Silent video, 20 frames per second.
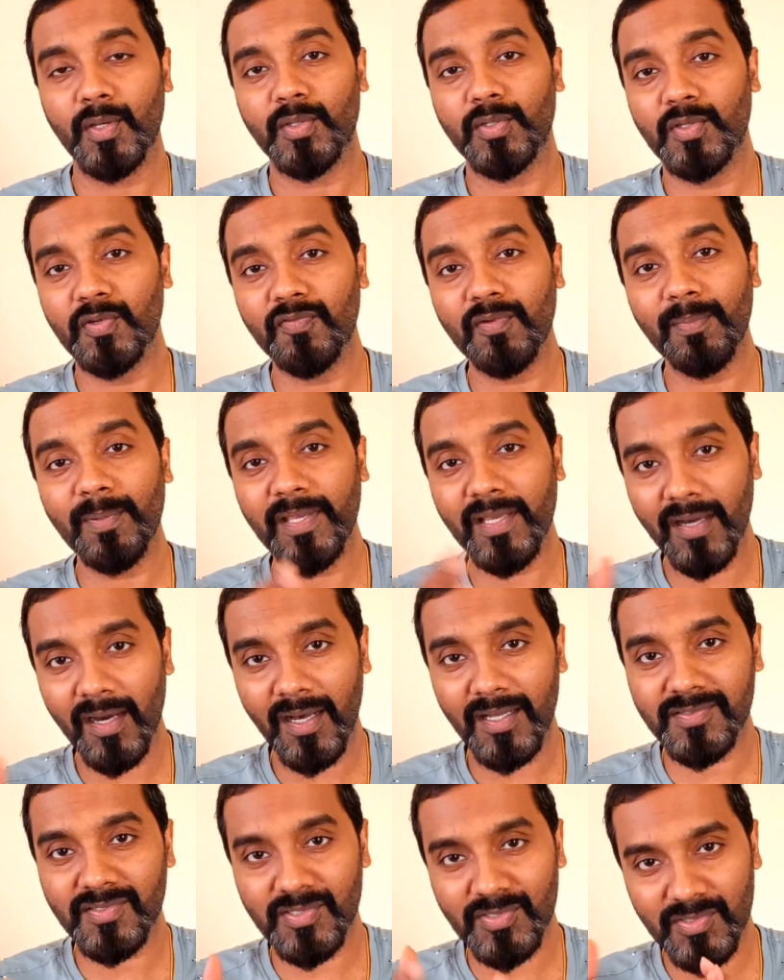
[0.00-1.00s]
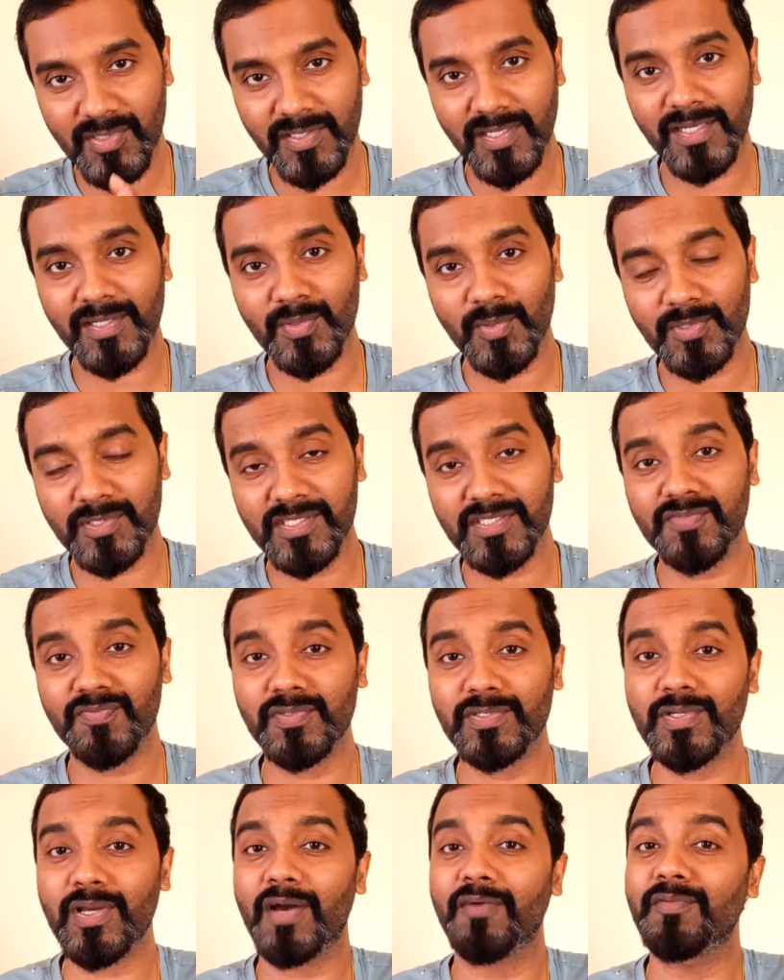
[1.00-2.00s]
you will be asked certain questions
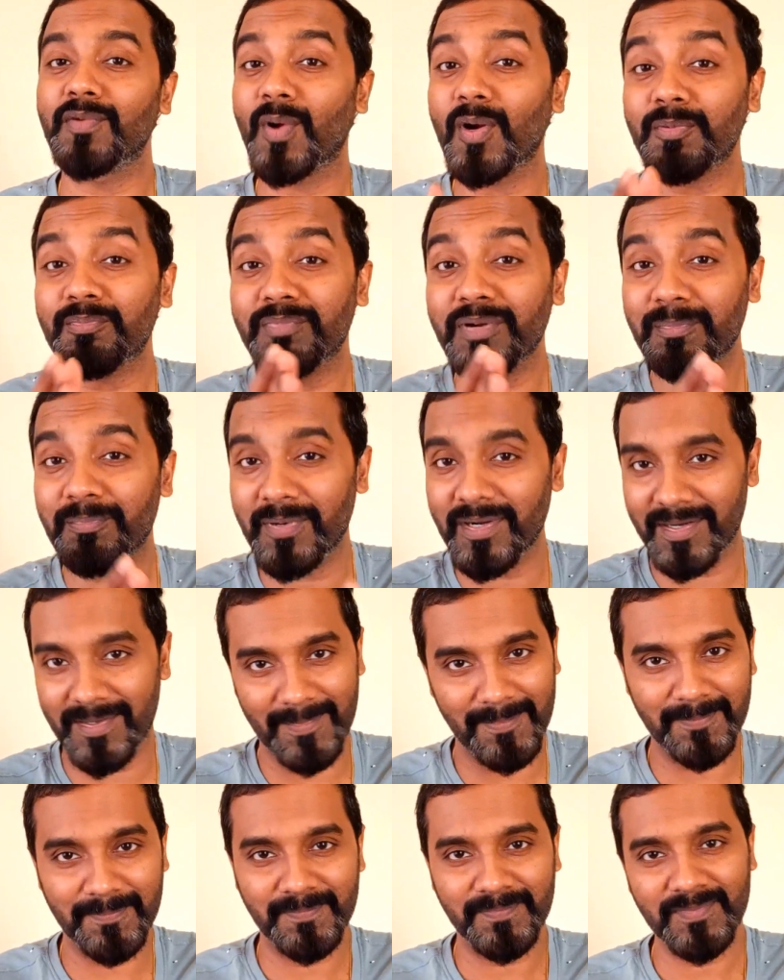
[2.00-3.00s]
which you have not prepared.